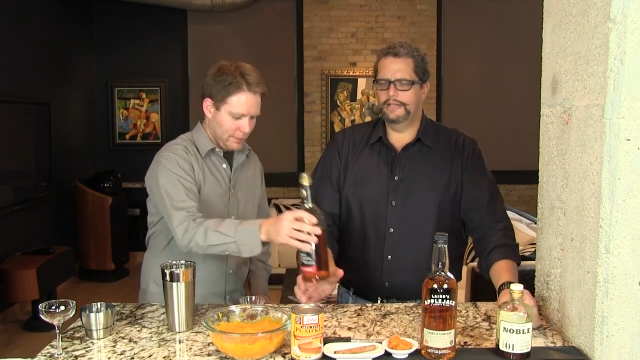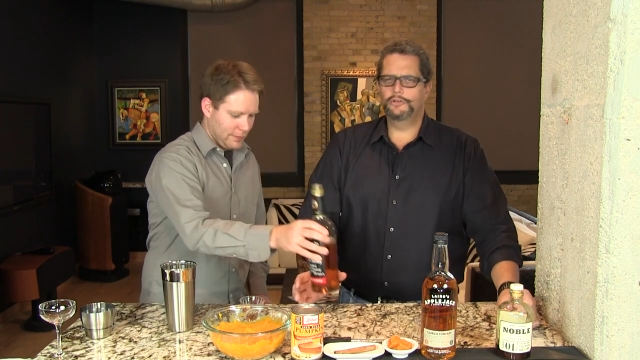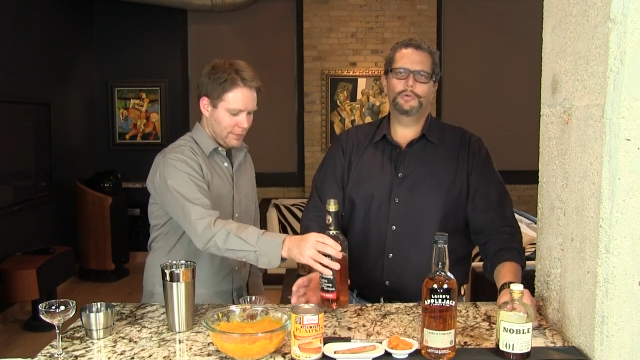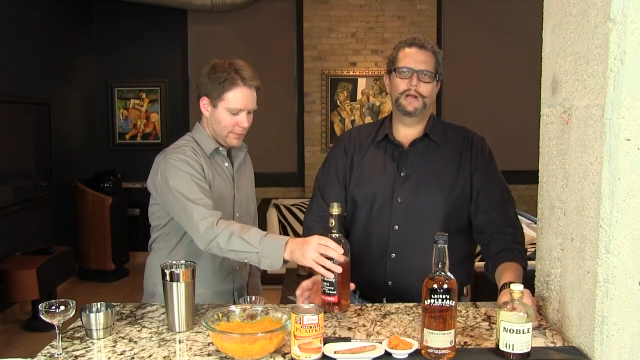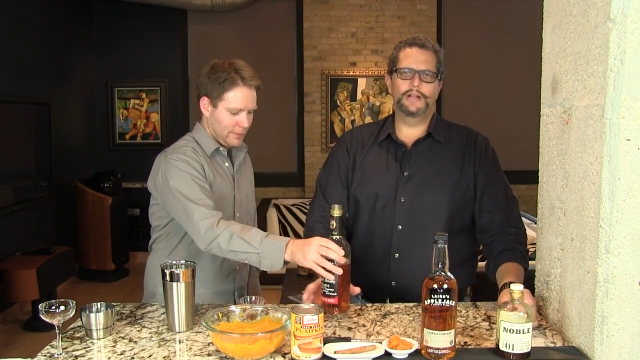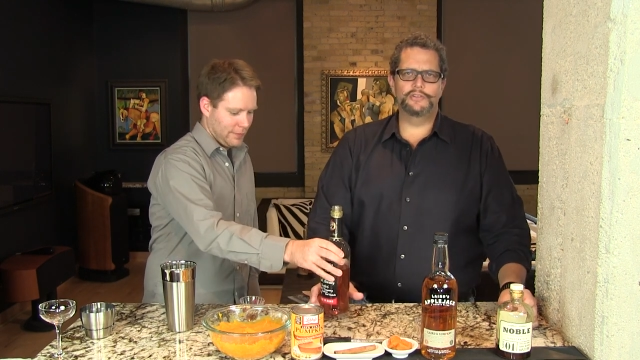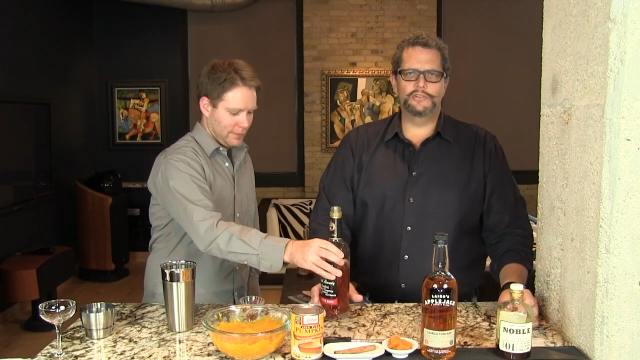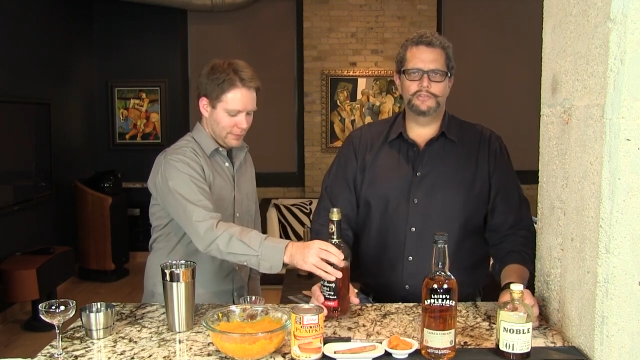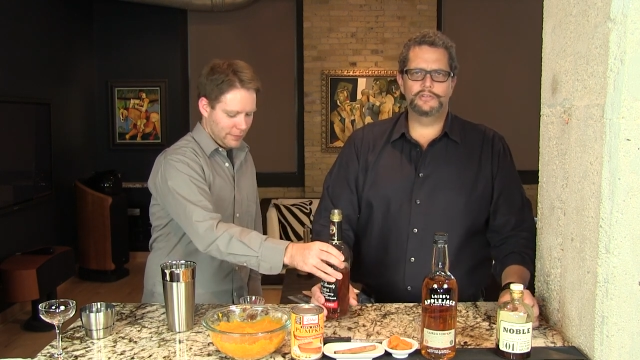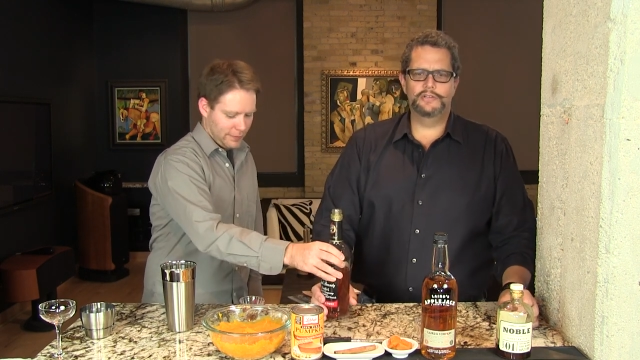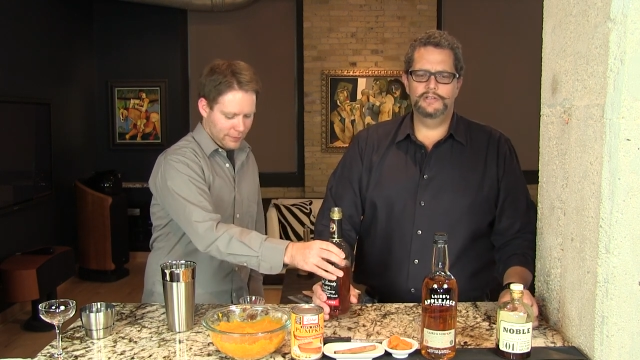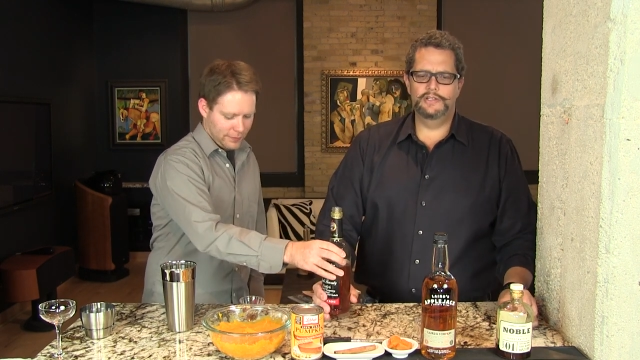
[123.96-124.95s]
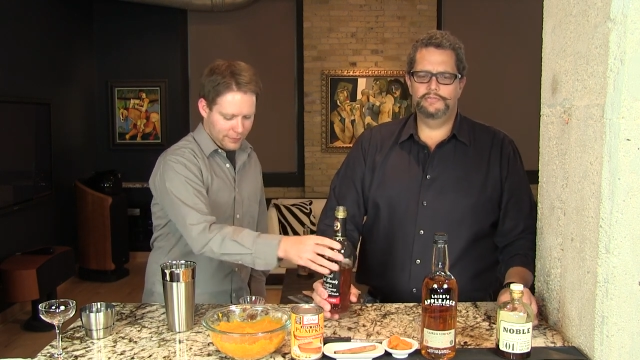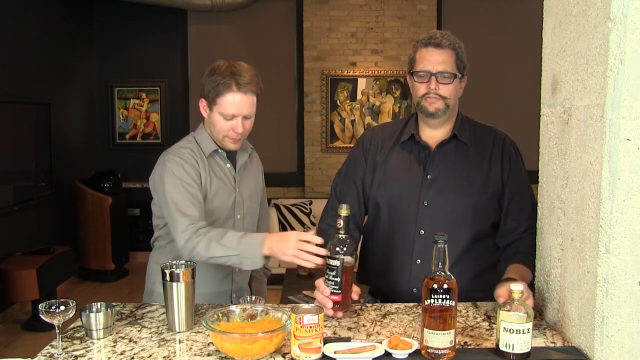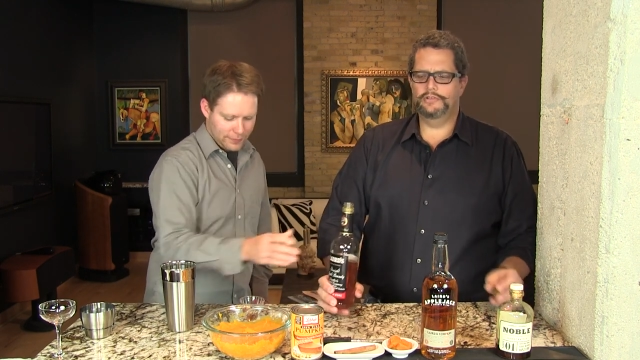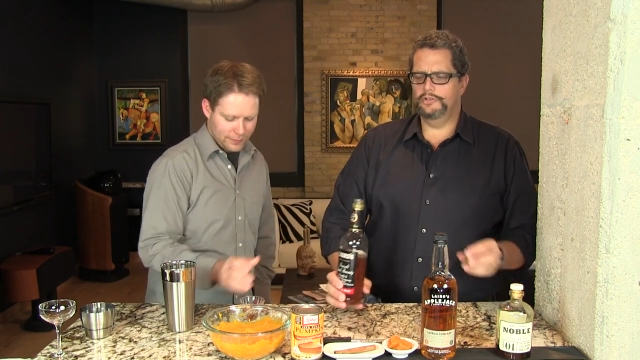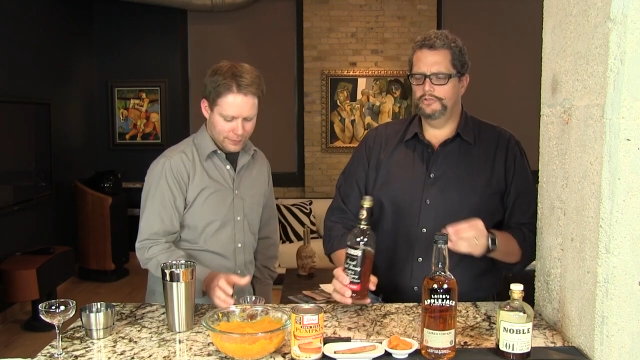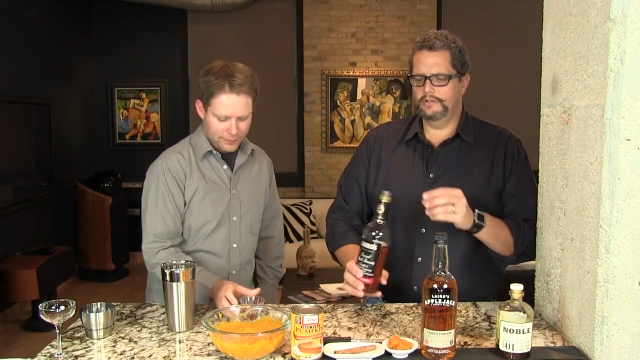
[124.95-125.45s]
Speaker 1: again, two ounces if
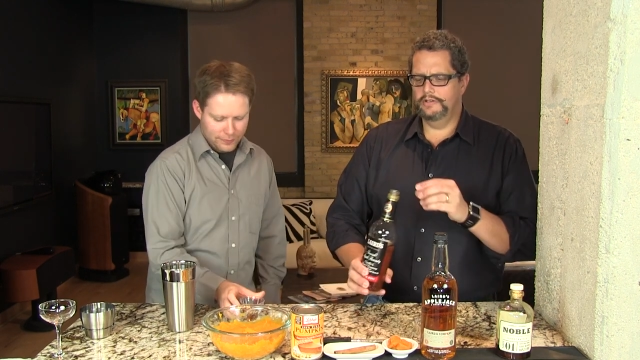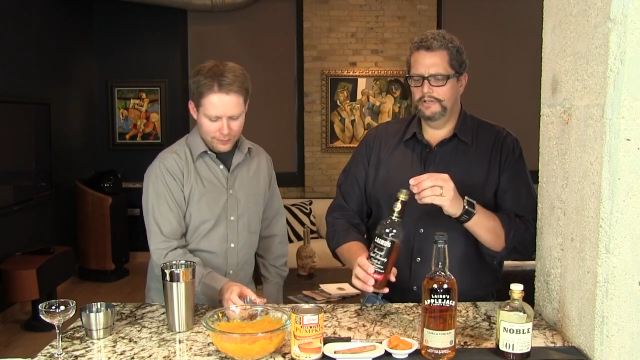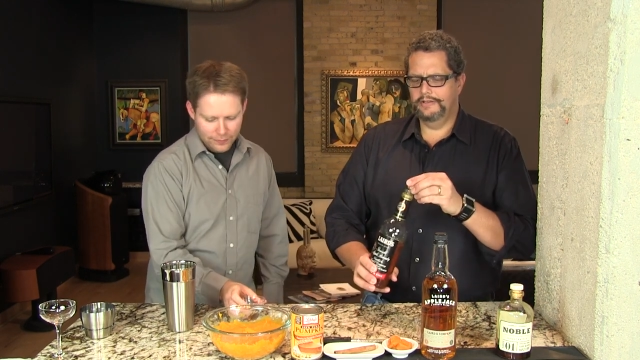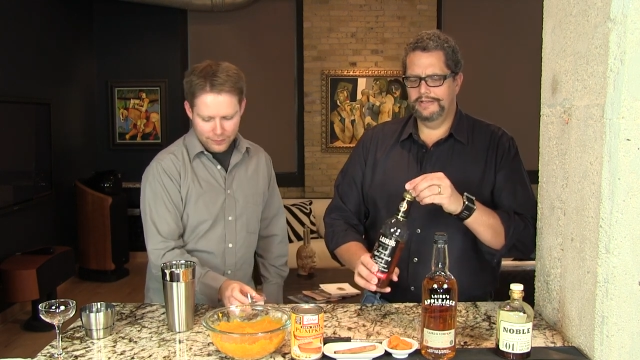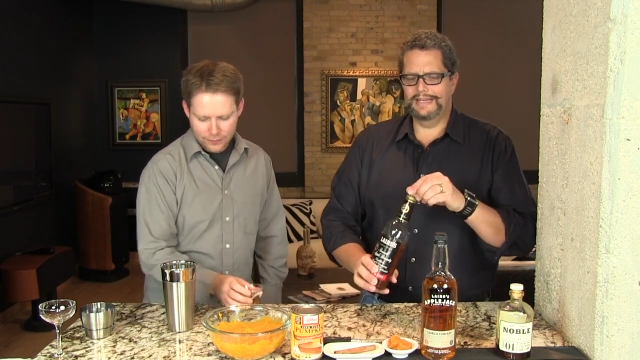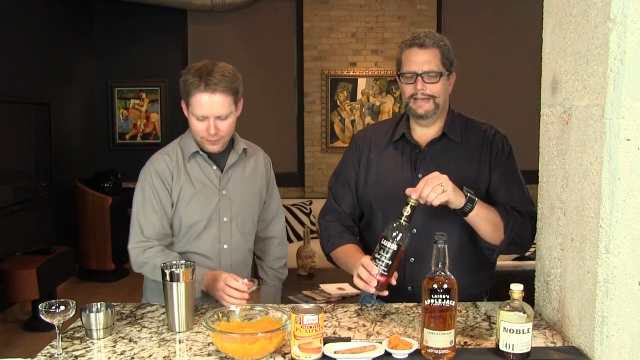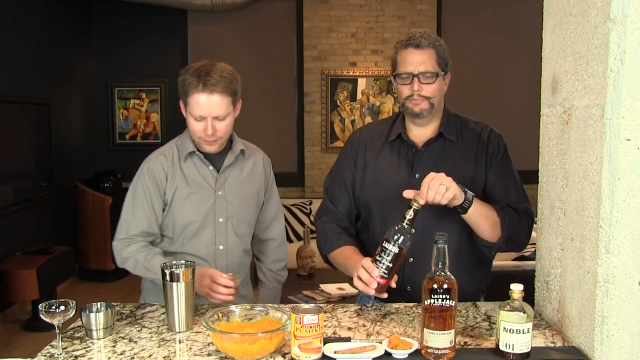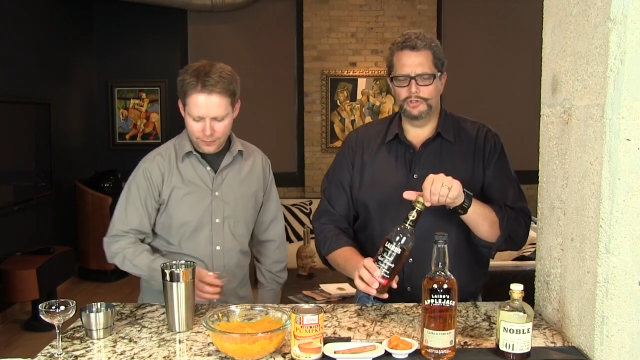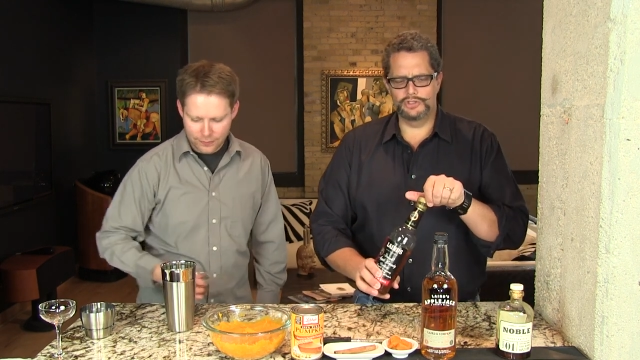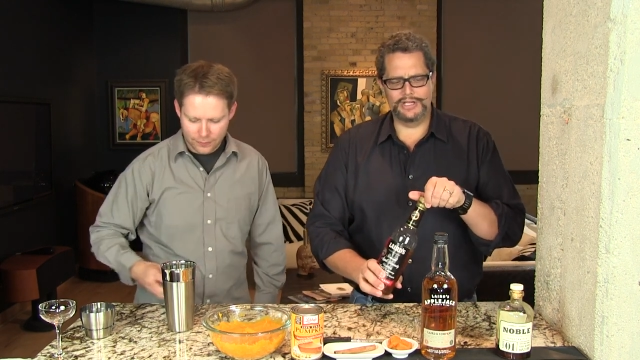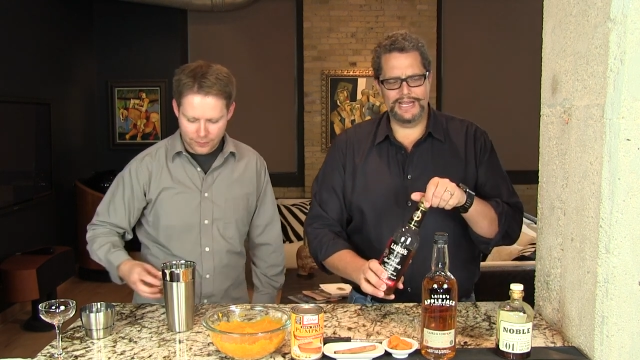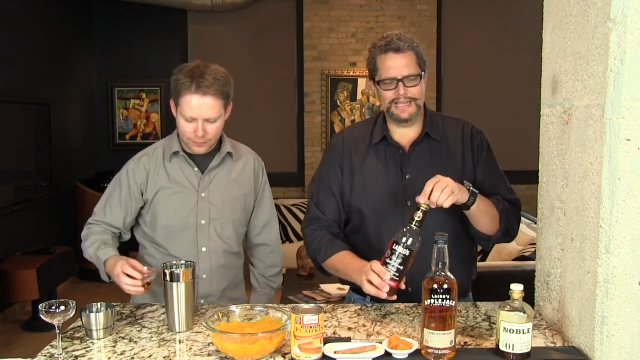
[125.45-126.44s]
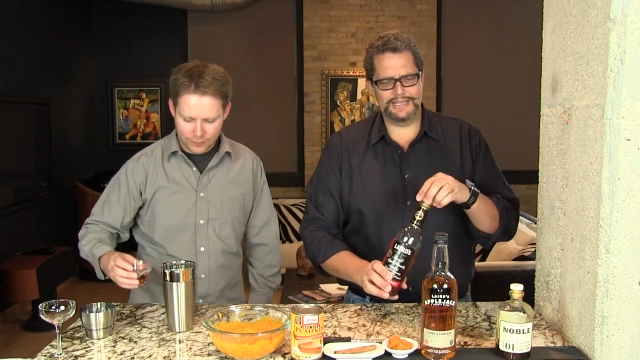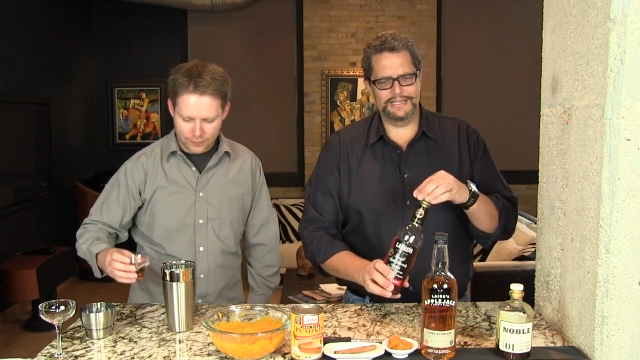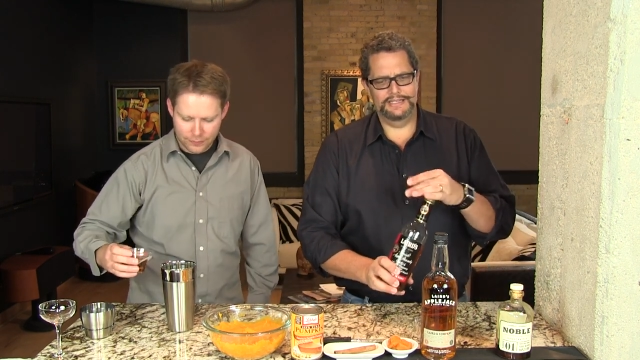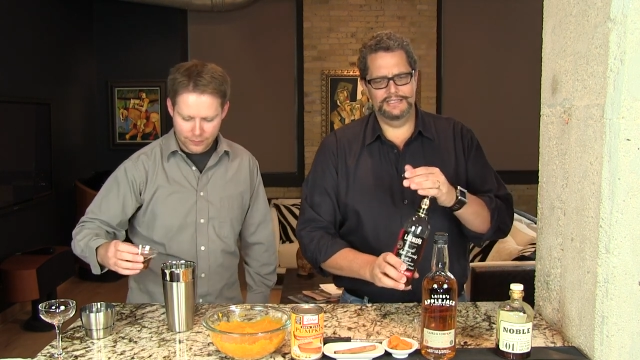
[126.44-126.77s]
you're using the Applejack.